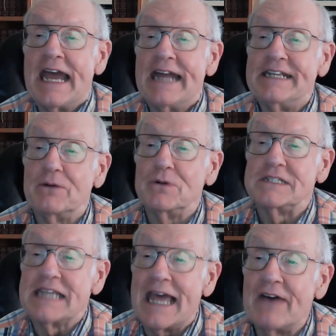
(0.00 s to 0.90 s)
and it
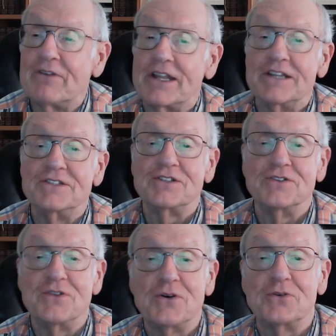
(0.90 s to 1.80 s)
was evident
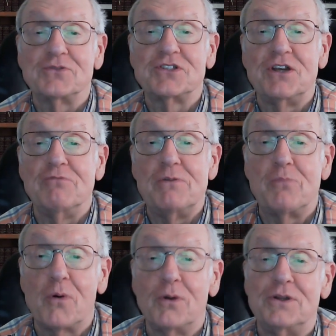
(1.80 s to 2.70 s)
to those she
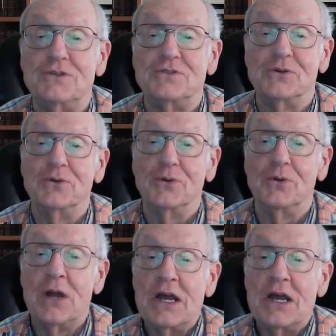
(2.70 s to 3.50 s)
reported to